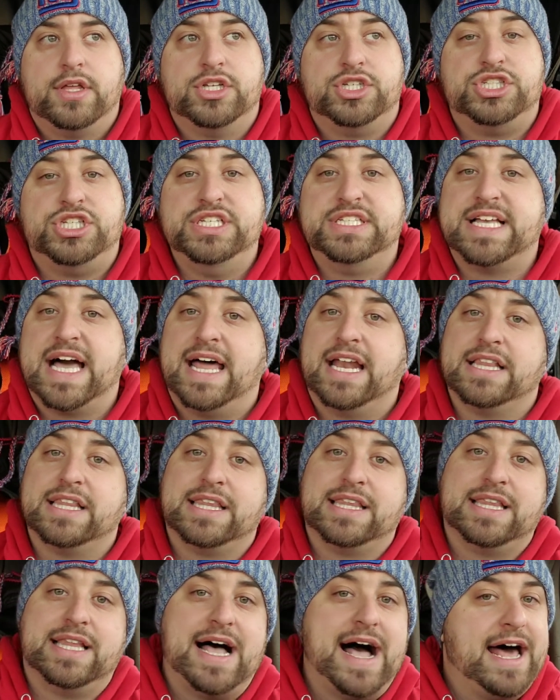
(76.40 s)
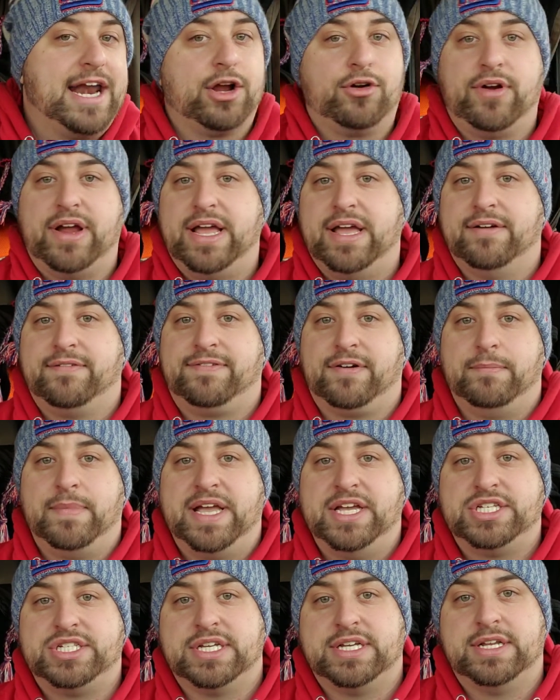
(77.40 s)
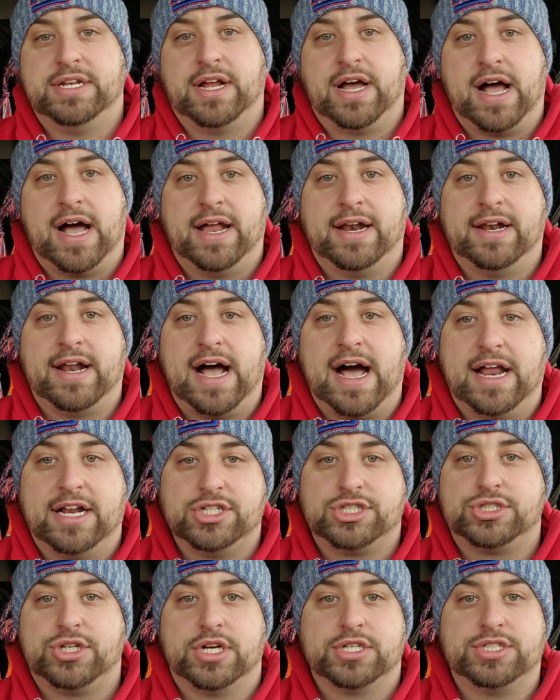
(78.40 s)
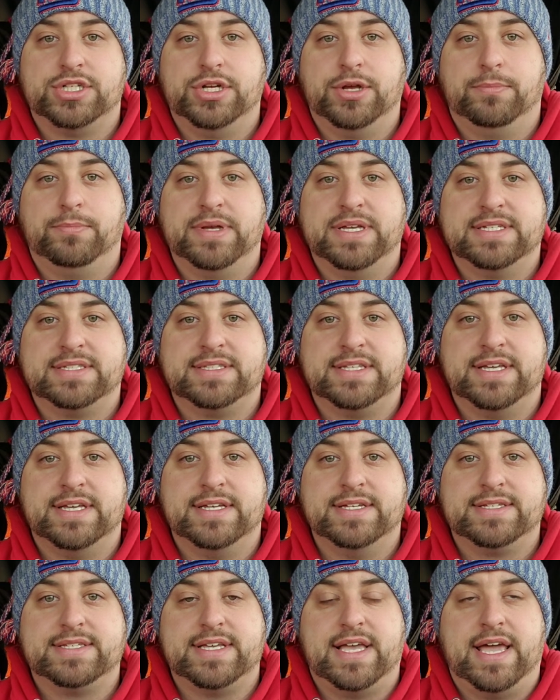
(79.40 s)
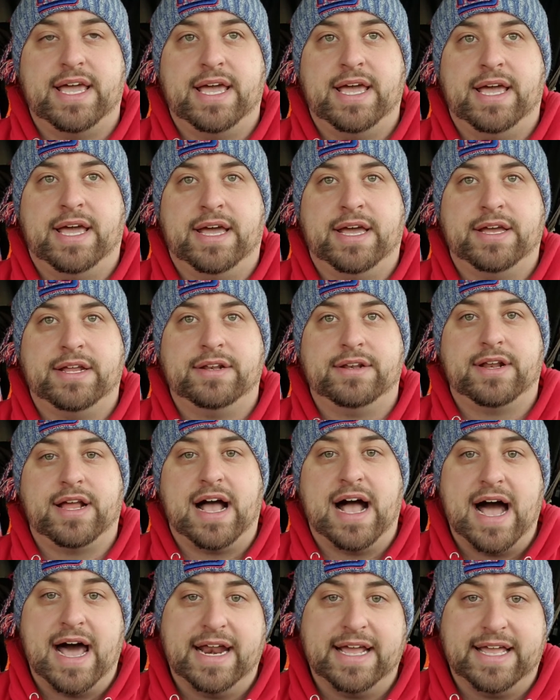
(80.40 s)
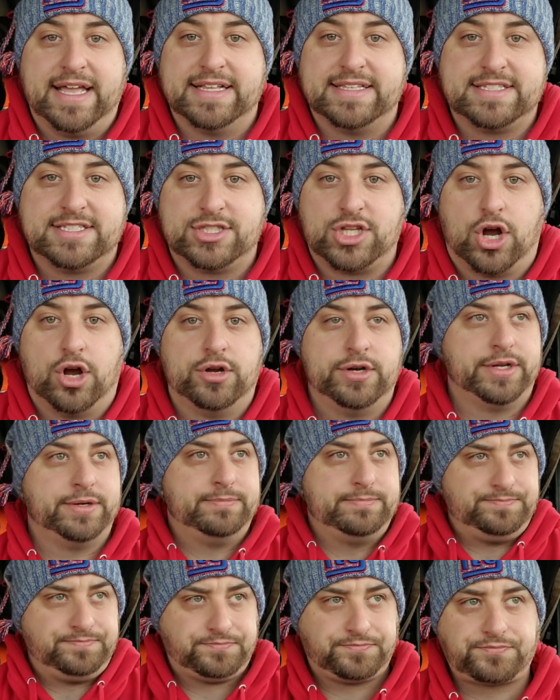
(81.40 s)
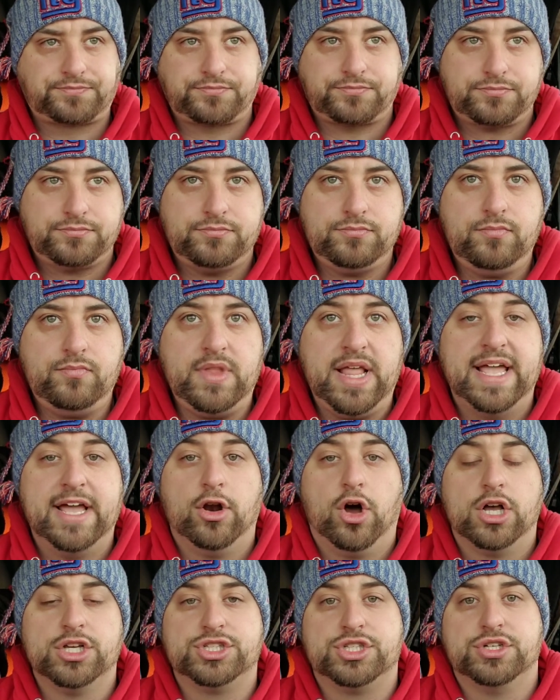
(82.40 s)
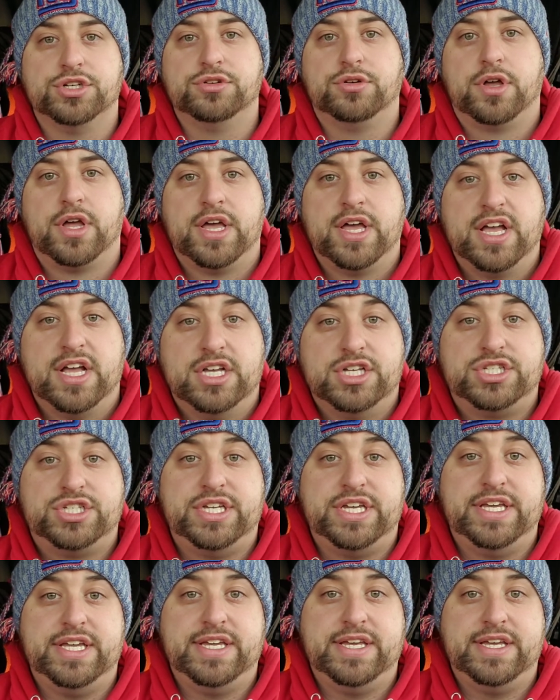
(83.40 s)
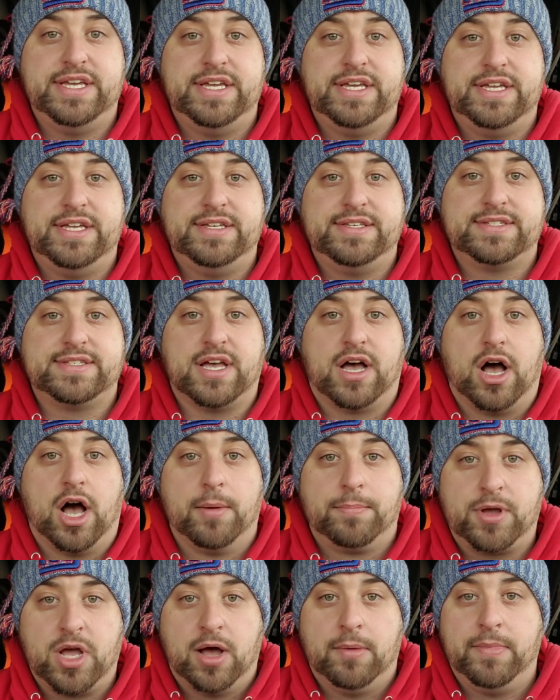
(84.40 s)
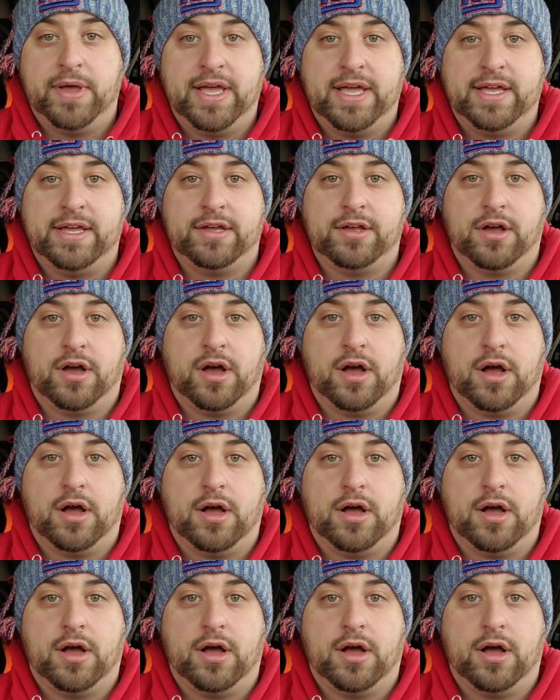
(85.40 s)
She's got a lot of great information on how to structure your business and how to get started. And also, she's upcoming,